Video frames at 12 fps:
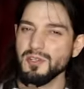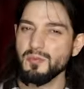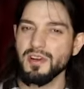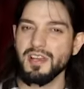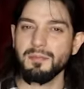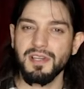you
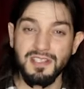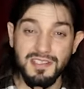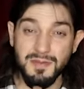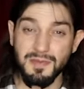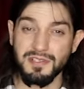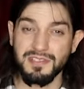bring up a
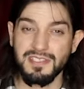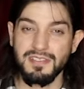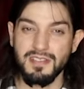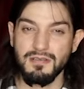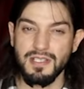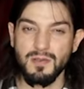conspiracy
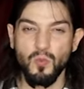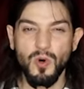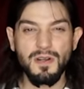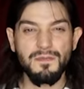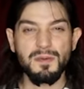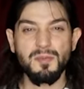theory,
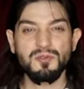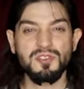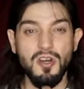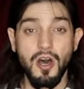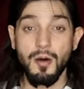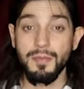one of the most
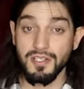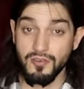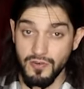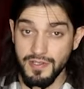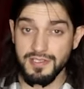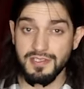common
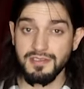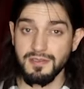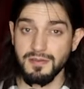criticisms.